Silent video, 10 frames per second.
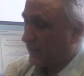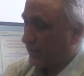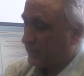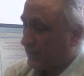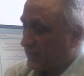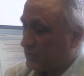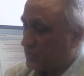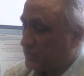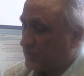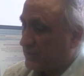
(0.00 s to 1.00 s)
and the
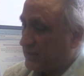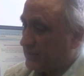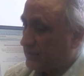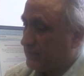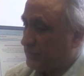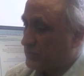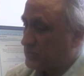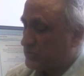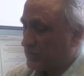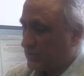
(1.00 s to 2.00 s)
electricity
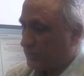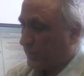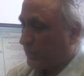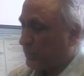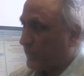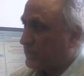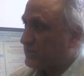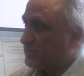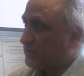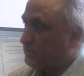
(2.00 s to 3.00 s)
which generate power
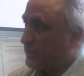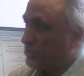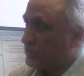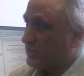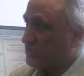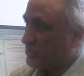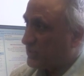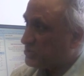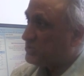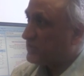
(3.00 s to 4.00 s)
plants, because they are
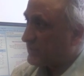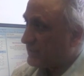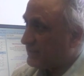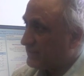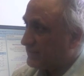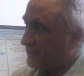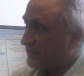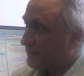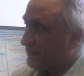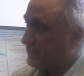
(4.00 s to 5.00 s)
stationary,
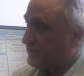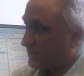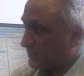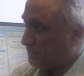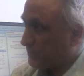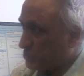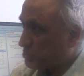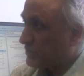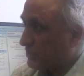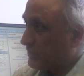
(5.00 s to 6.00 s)
the
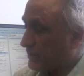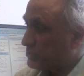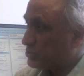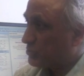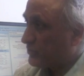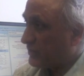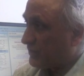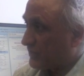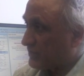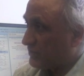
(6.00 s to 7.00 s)
pollution can be controlled very
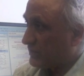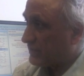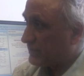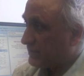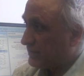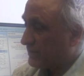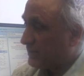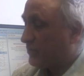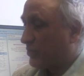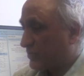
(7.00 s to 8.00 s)
effectively.
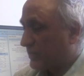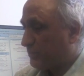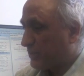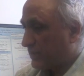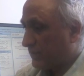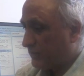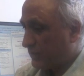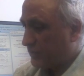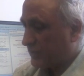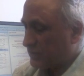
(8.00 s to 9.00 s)
For example,
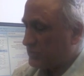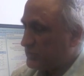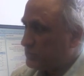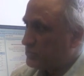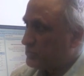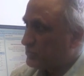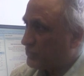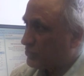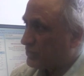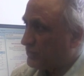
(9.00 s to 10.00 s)
even if you continue to use
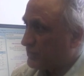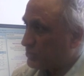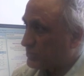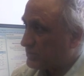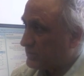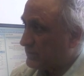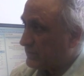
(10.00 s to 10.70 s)
fossil fuels,